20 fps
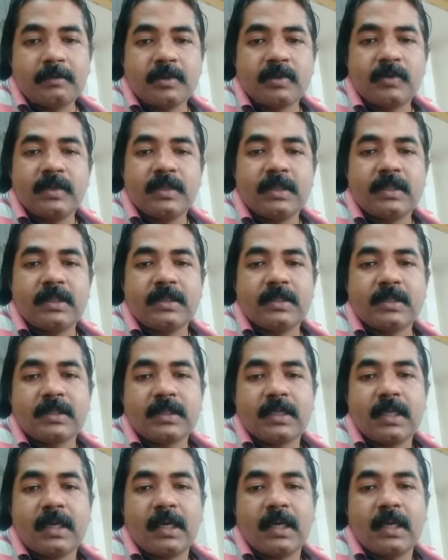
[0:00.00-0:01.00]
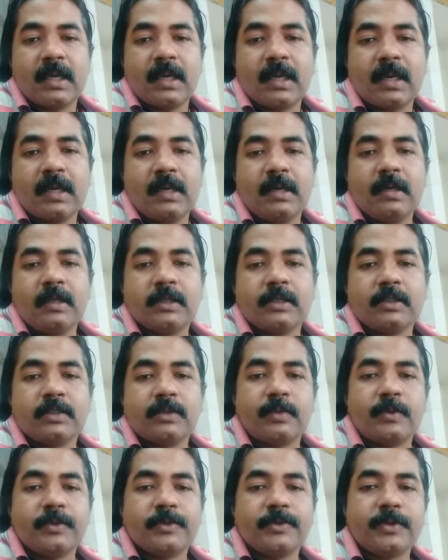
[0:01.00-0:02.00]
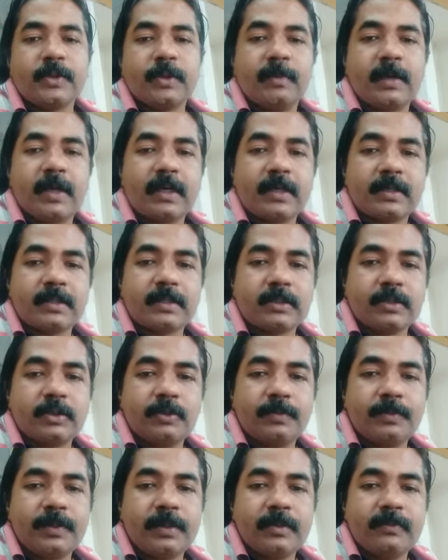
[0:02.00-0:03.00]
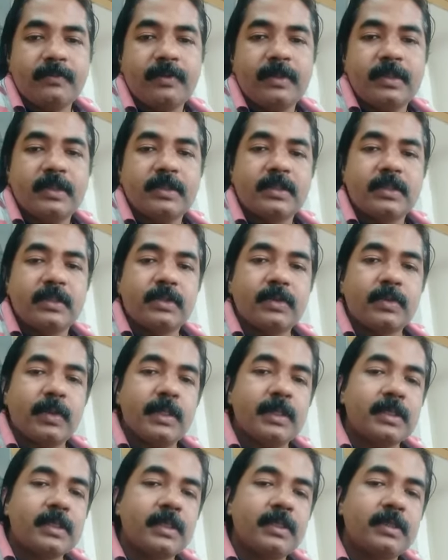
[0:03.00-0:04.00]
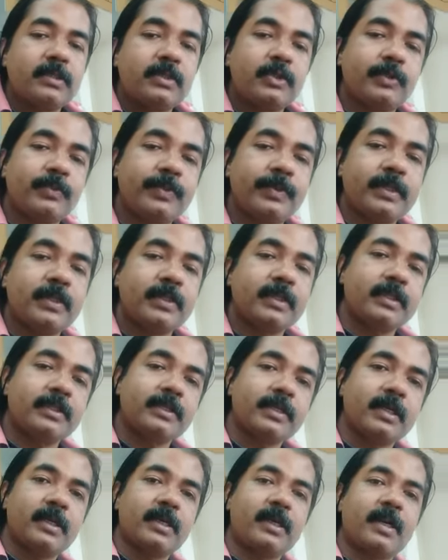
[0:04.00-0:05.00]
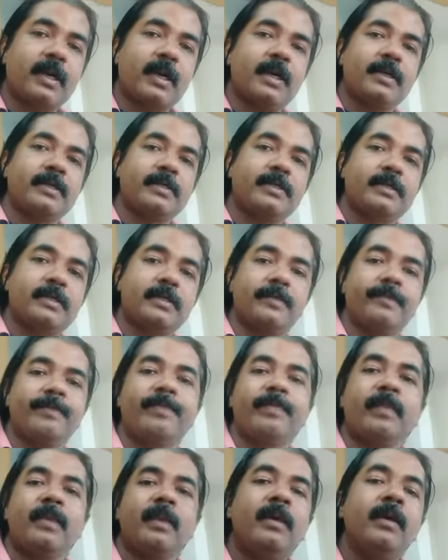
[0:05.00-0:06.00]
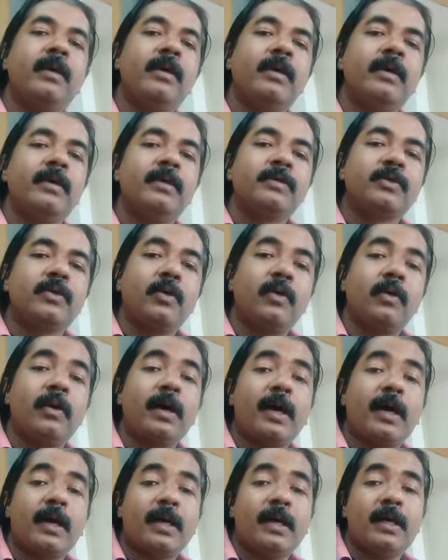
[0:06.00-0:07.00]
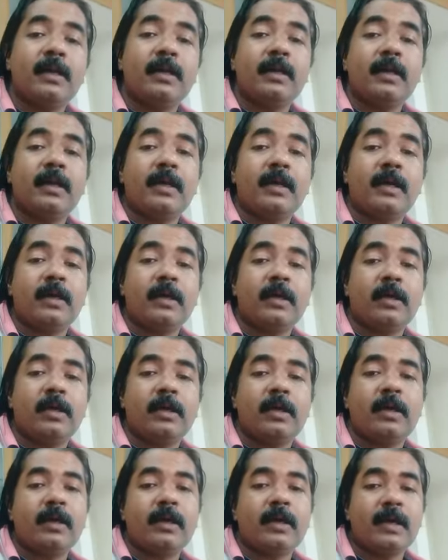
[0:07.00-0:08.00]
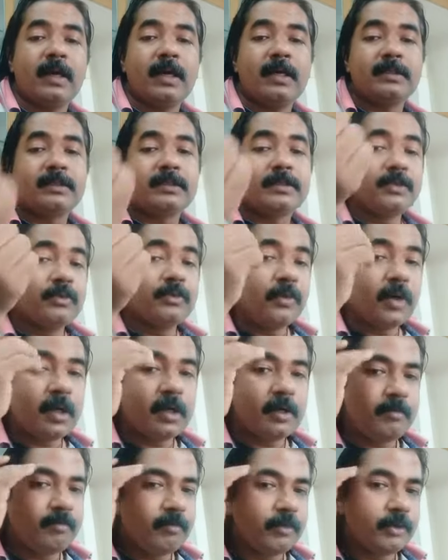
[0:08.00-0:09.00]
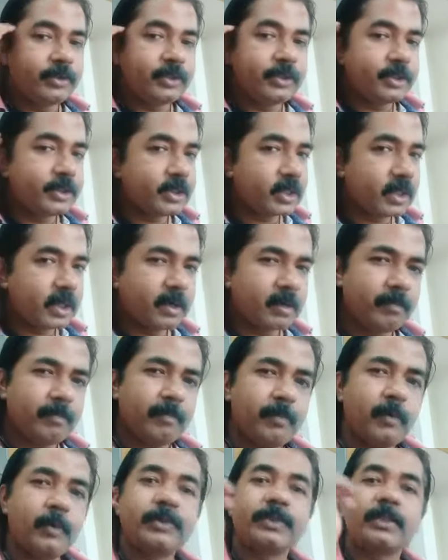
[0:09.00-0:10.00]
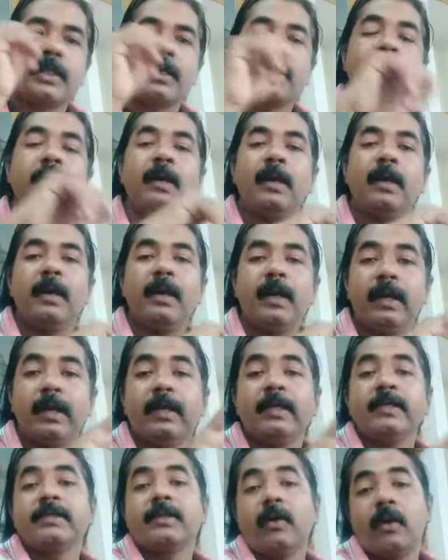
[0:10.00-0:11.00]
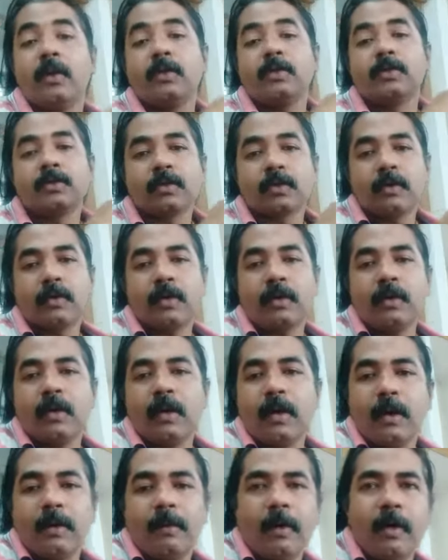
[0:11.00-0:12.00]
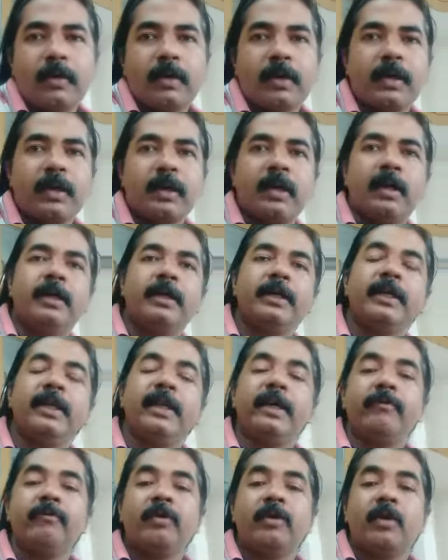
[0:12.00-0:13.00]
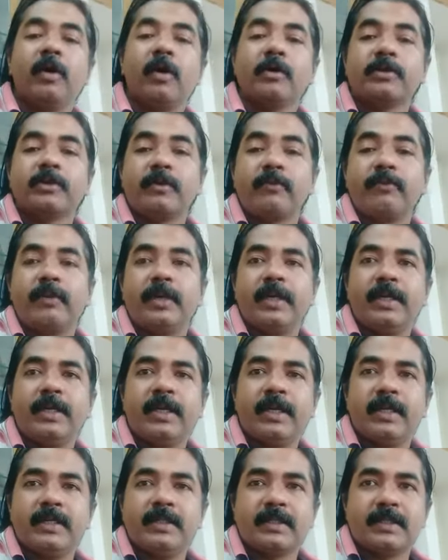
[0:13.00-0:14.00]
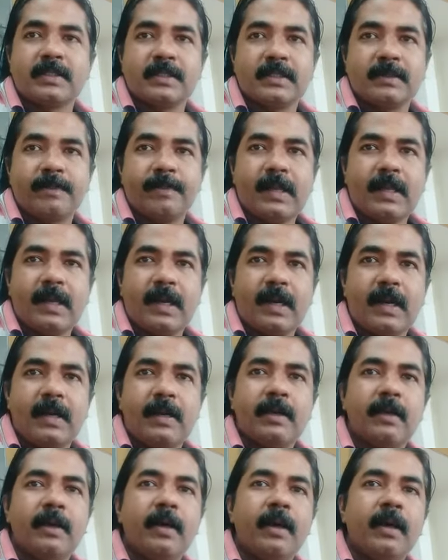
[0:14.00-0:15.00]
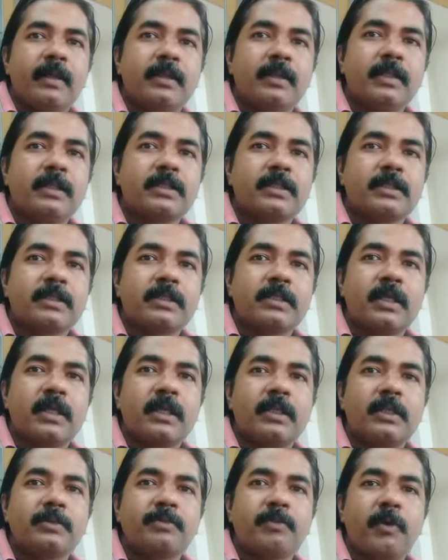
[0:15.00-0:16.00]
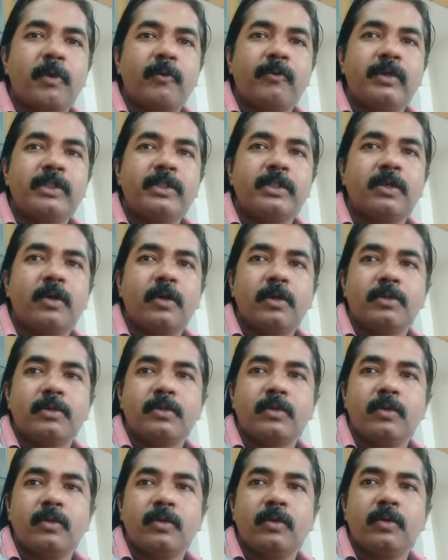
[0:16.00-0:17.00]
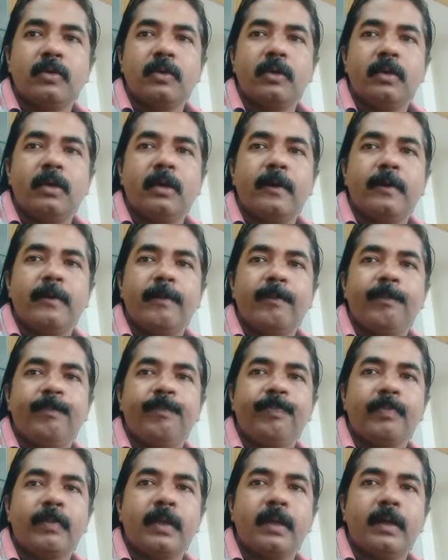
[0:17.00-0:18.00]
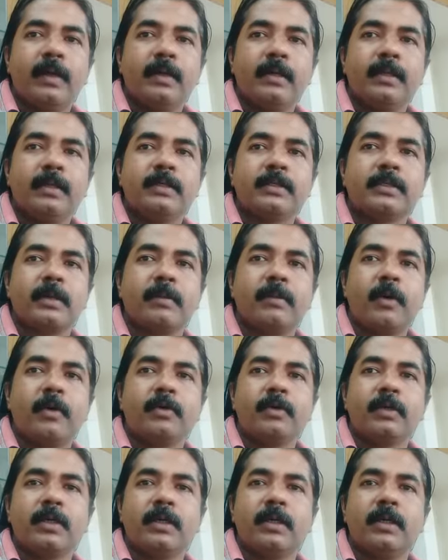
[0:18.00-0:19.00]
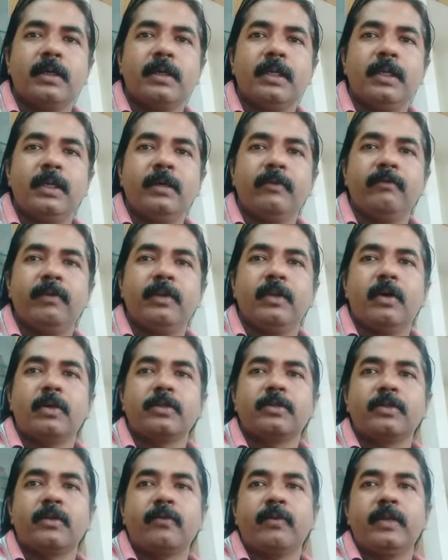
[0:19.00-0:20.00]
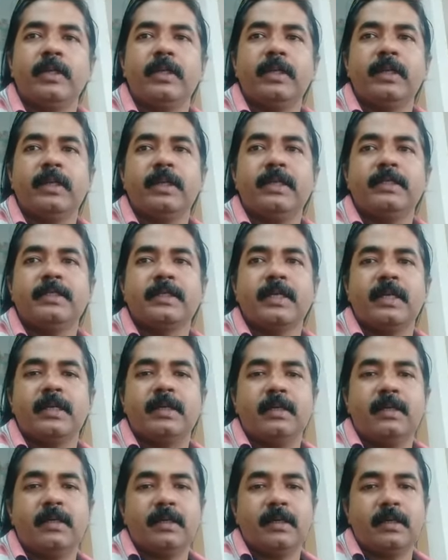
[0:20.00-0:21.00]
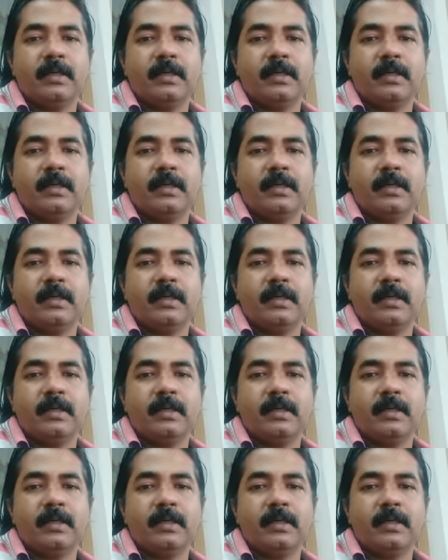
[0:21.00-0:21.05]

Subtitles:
with this, and in spiritual matters. Jupiter, Venus in 12th in Jupiter Dasha, right? So again, as you are a musician, a composer, it is also about dealing with lots of details, right? This profession also is about dealing with lots of details and